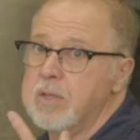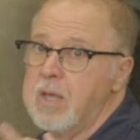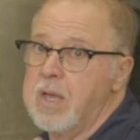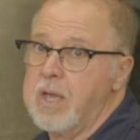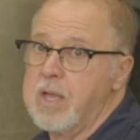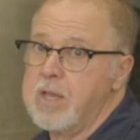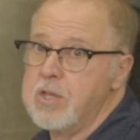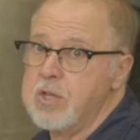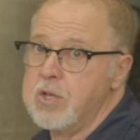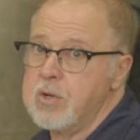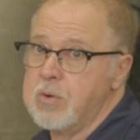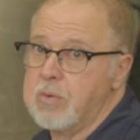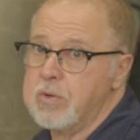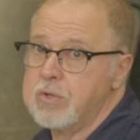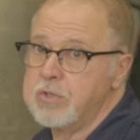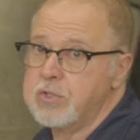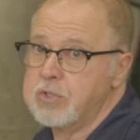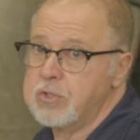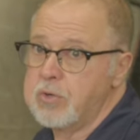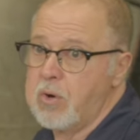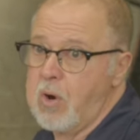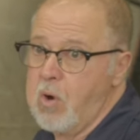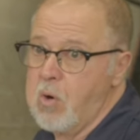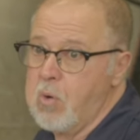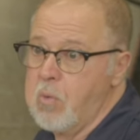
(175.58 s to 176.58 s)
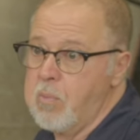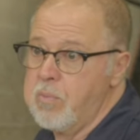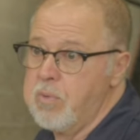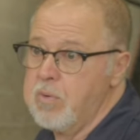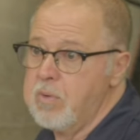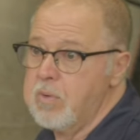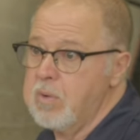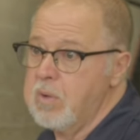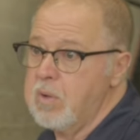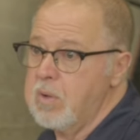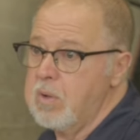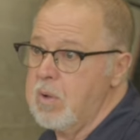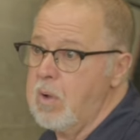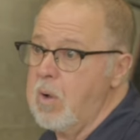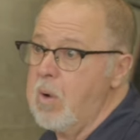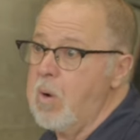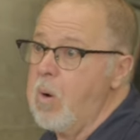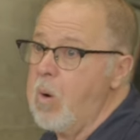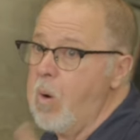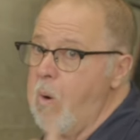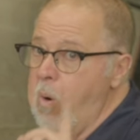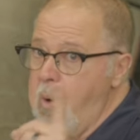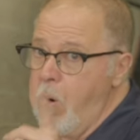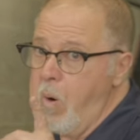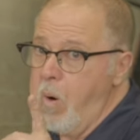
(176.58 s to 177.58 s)
and you're in strobe.
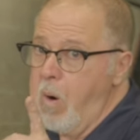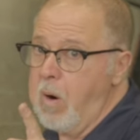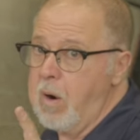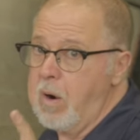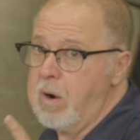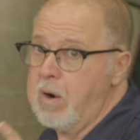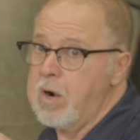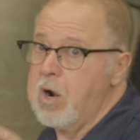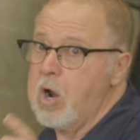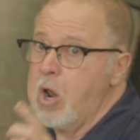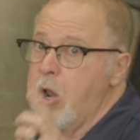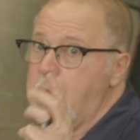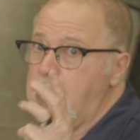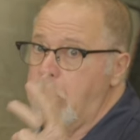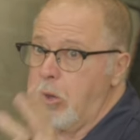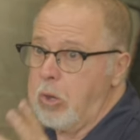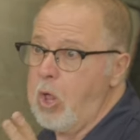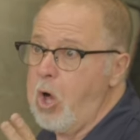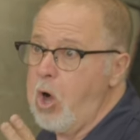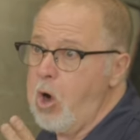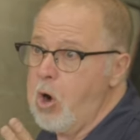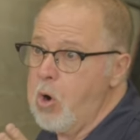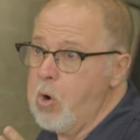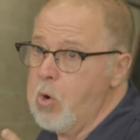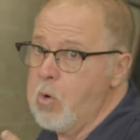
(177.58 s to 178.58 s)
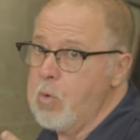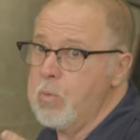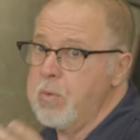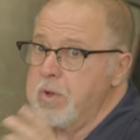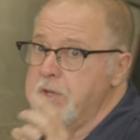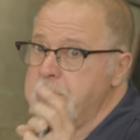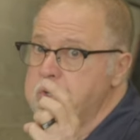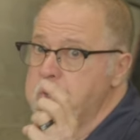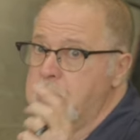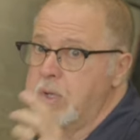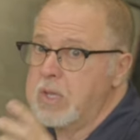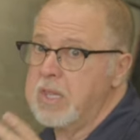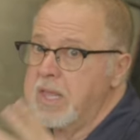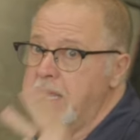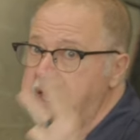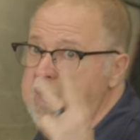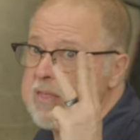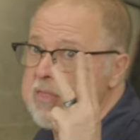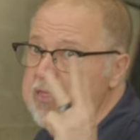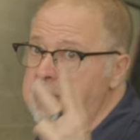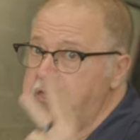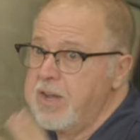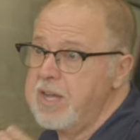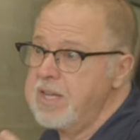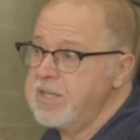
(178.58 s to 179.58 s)
Or low, which you click
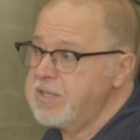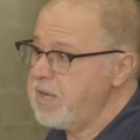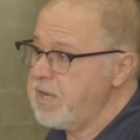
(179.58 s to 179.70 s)
it three